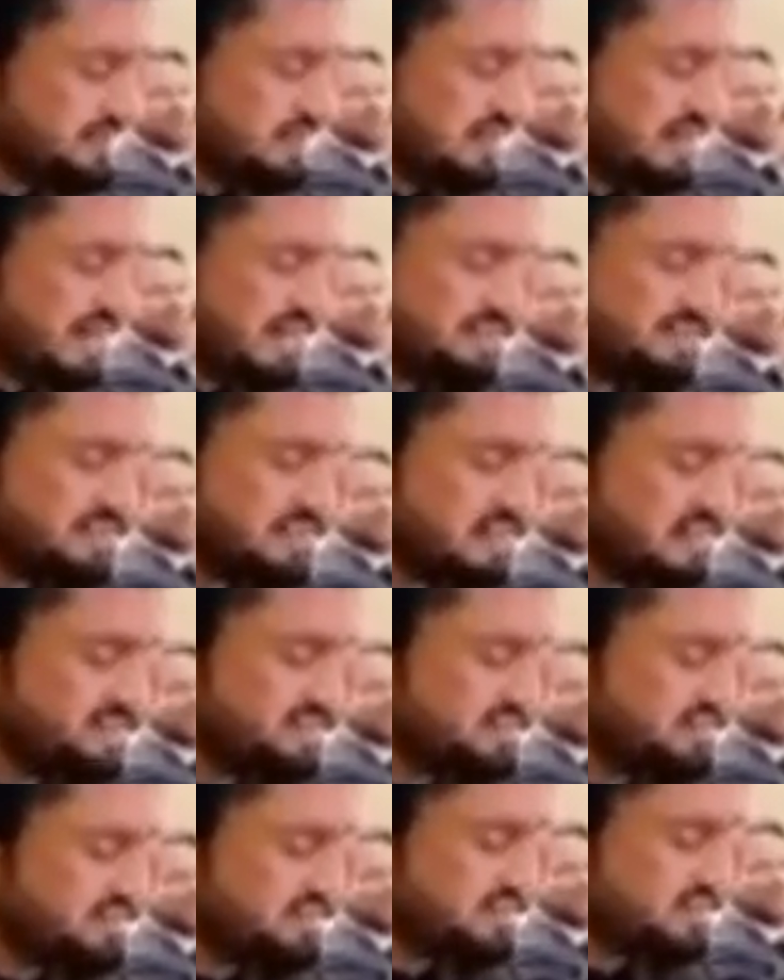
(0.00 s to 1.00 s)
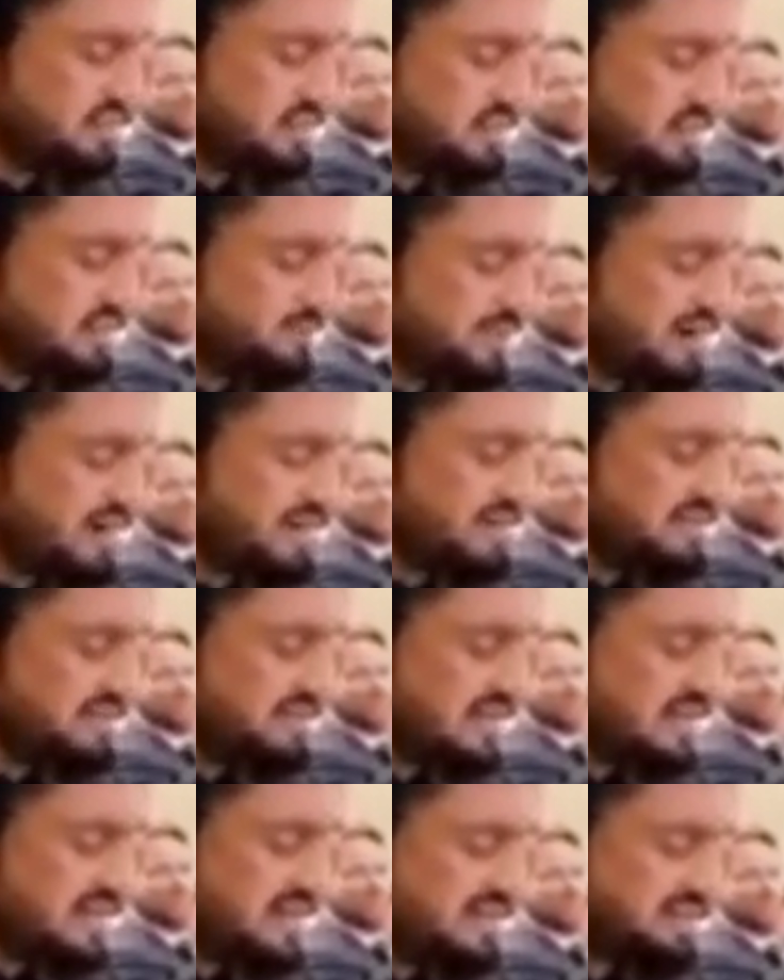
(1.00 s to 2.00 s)
Excellencies,
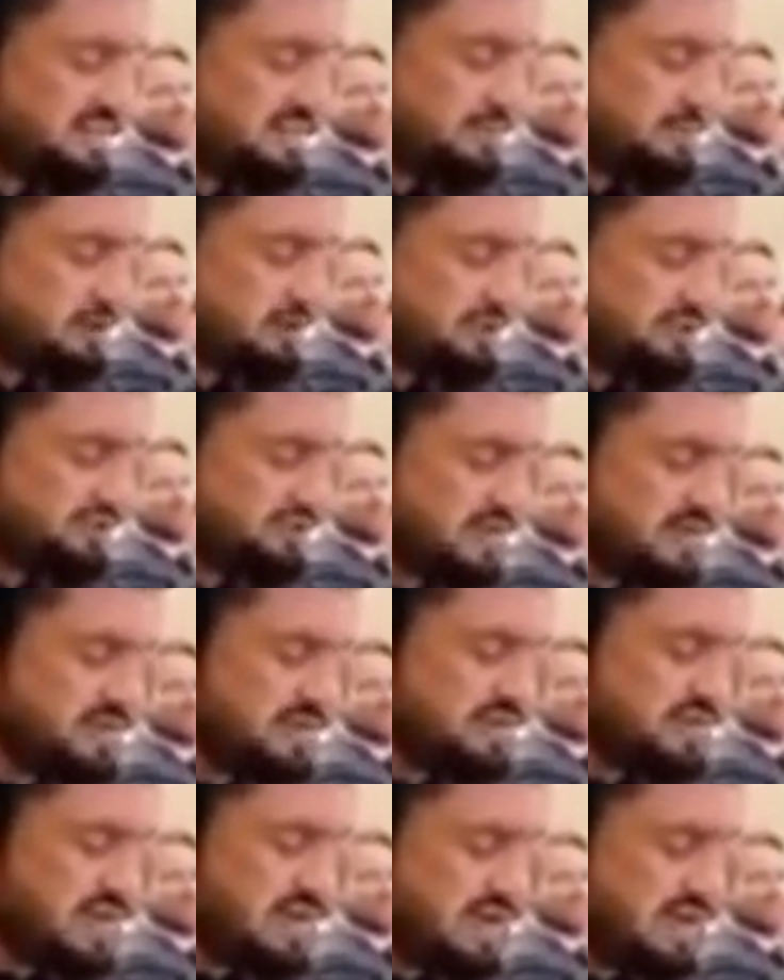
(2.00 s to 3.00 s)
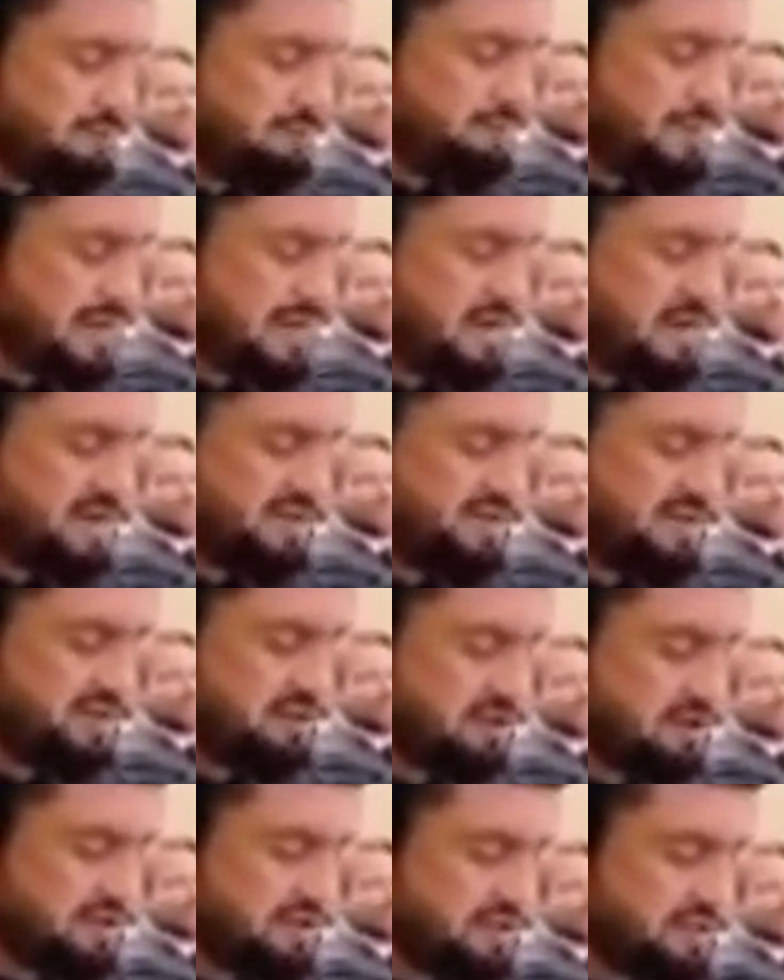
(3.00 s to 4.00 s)
Pakistan has demonstrated unparalleled
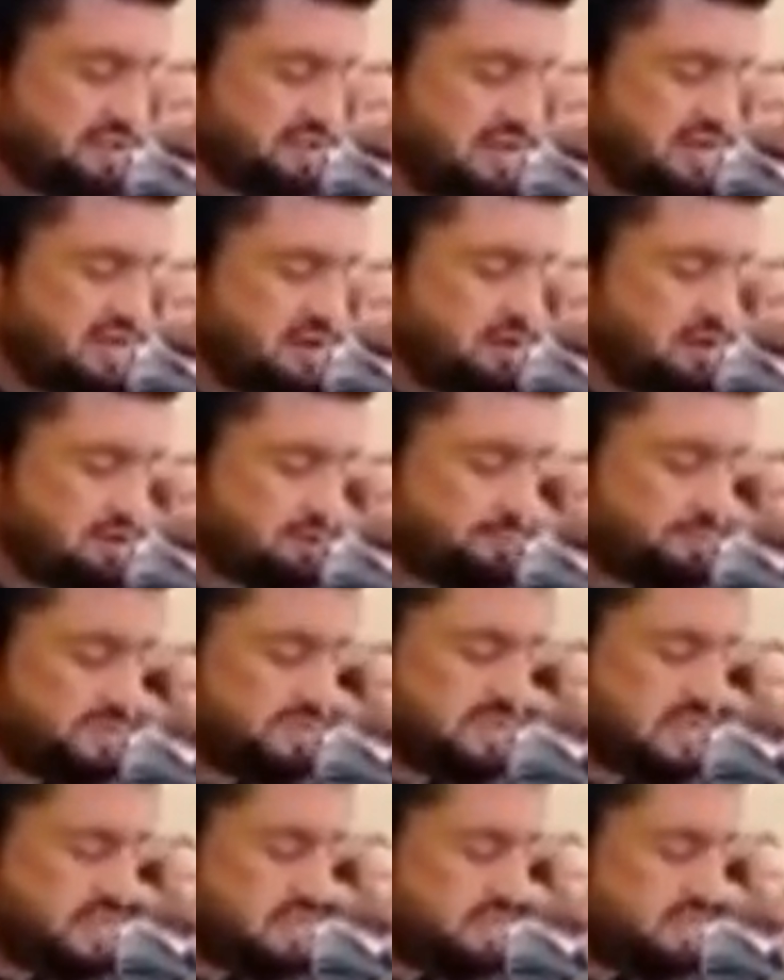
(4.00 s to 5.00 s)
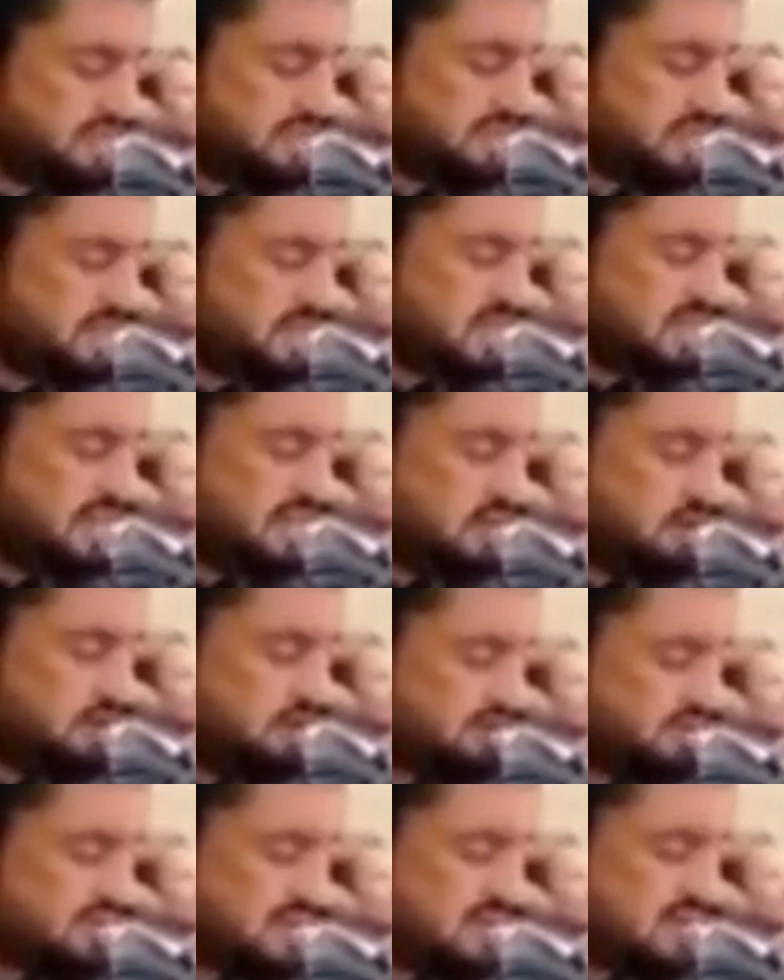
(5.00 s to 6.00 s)
generosity and hospitality in
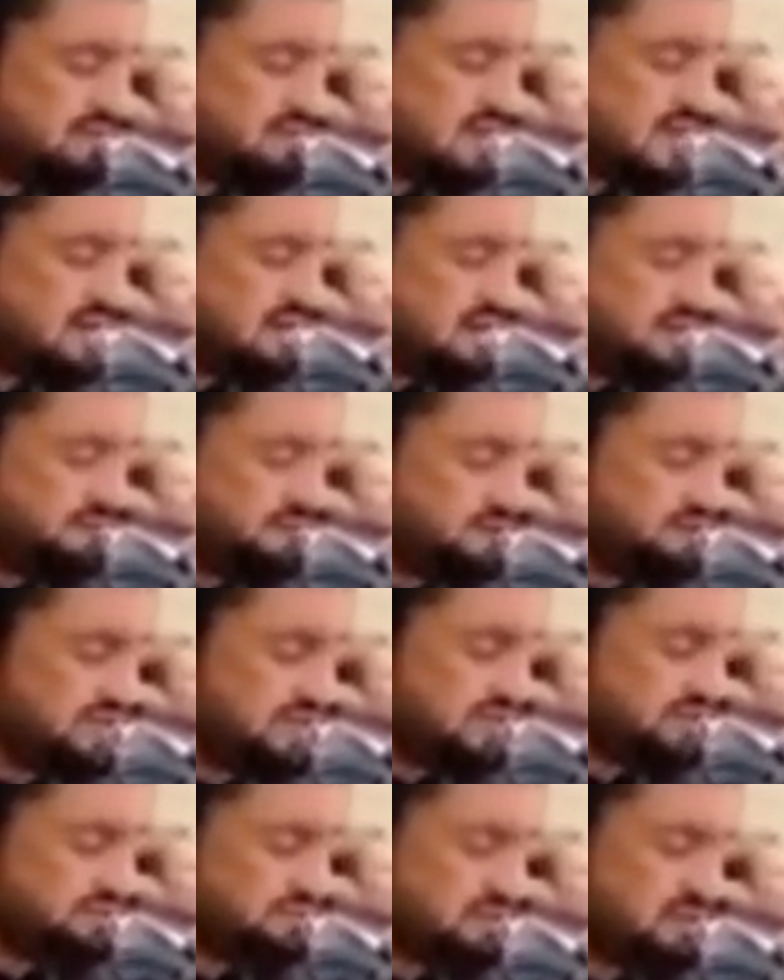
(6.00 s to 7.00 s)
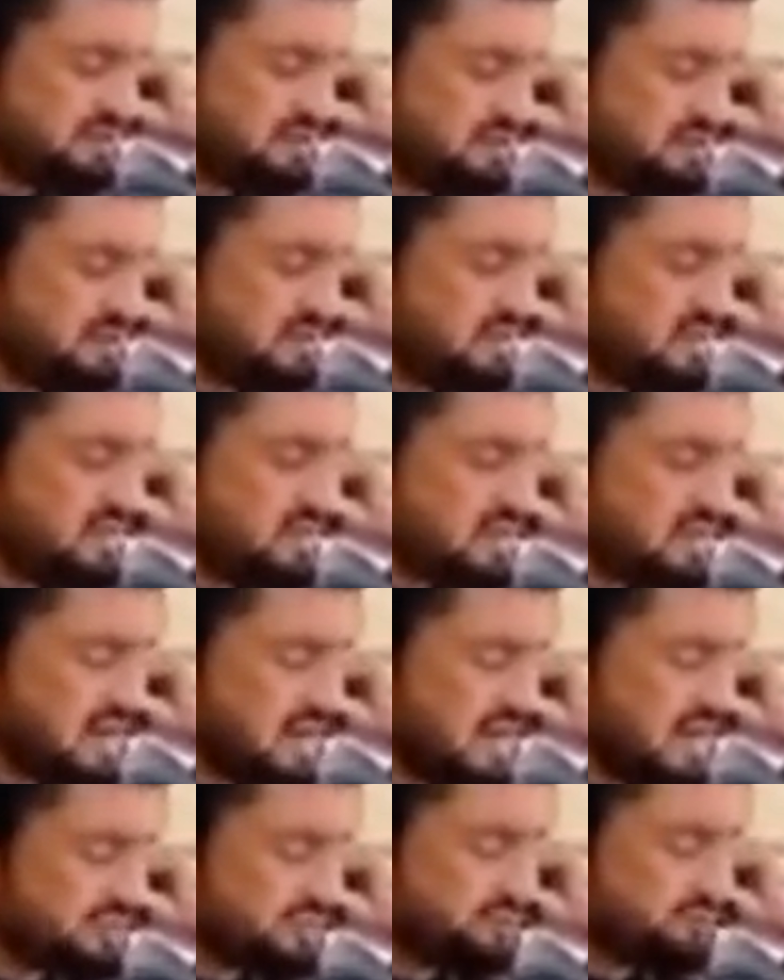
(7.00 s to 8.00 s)
hosting Afghan refugees for the
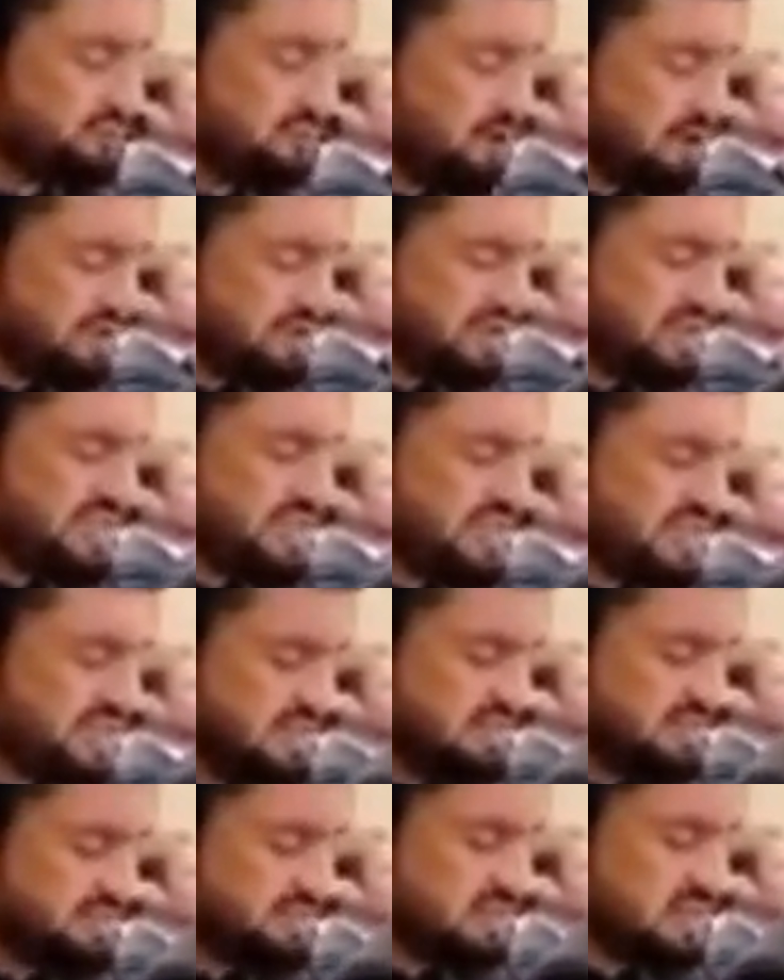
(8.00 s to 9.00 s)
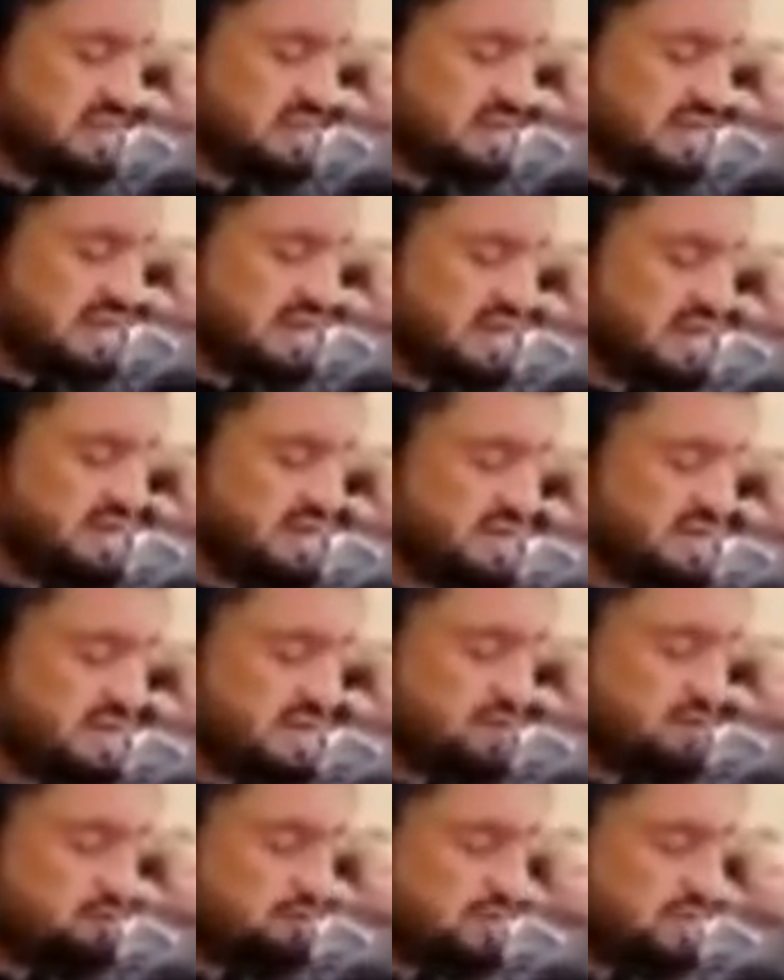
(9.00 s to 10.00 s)
last 40 years and
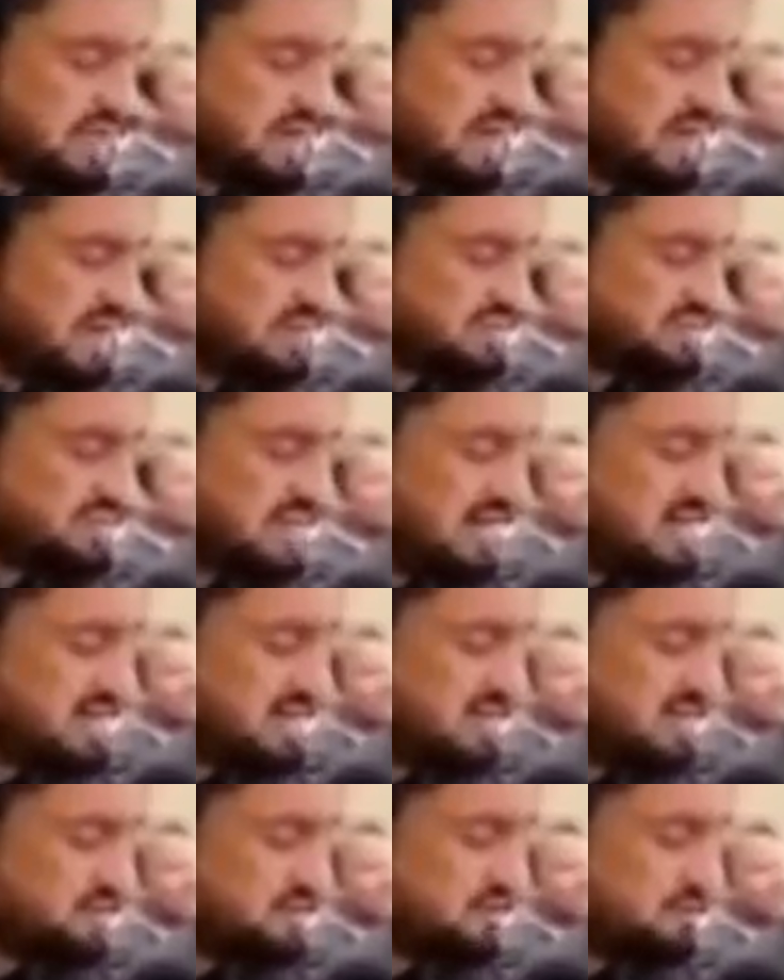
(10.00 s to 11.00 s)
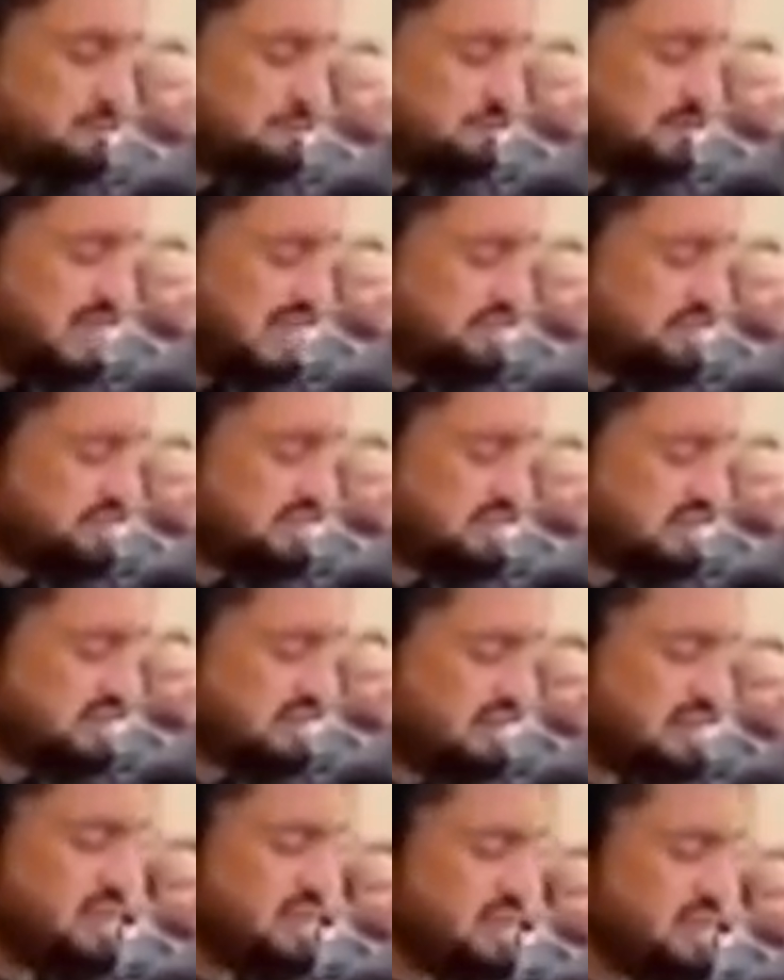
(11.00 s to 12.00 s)
adhered to the highest standards of protection
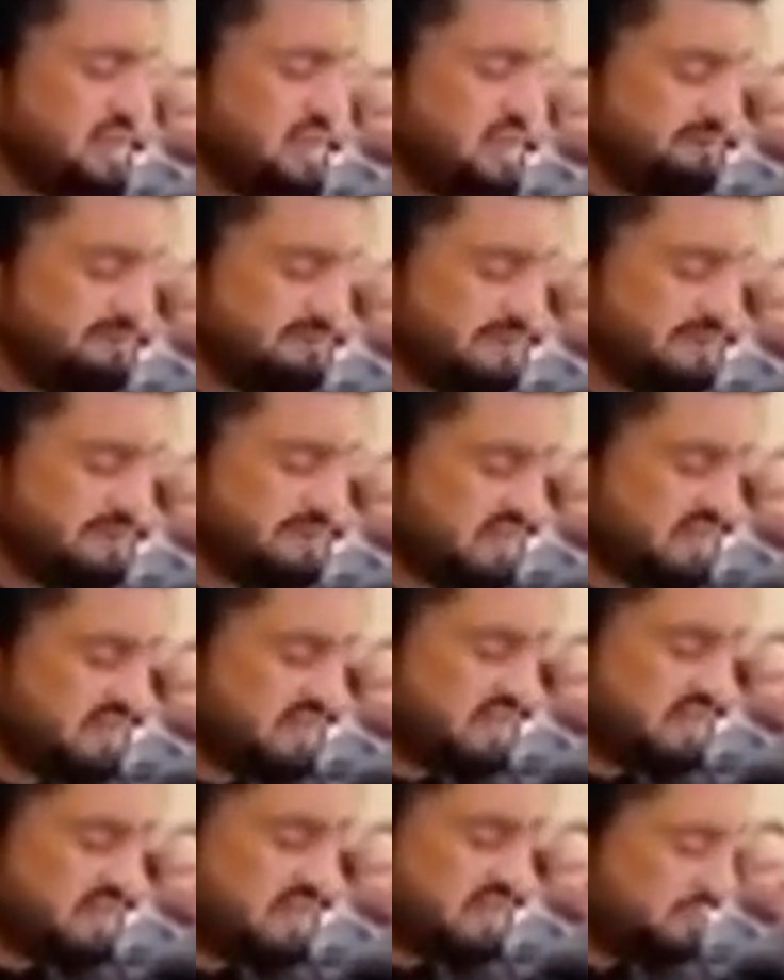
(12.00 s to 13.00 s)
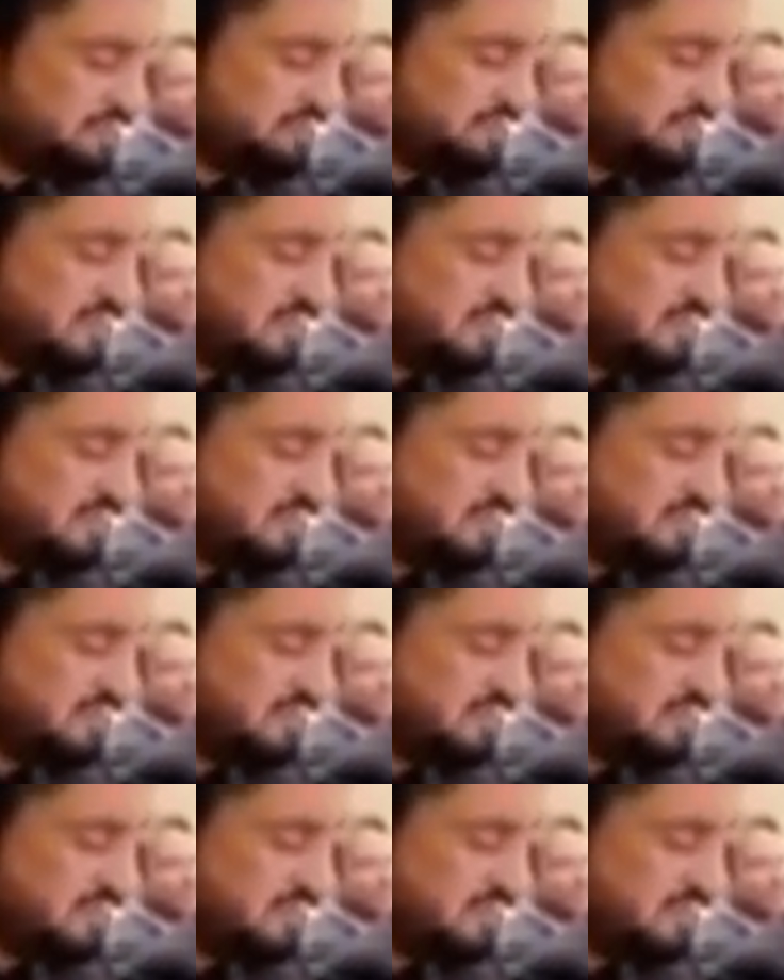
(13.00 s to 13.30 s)
and facilitation.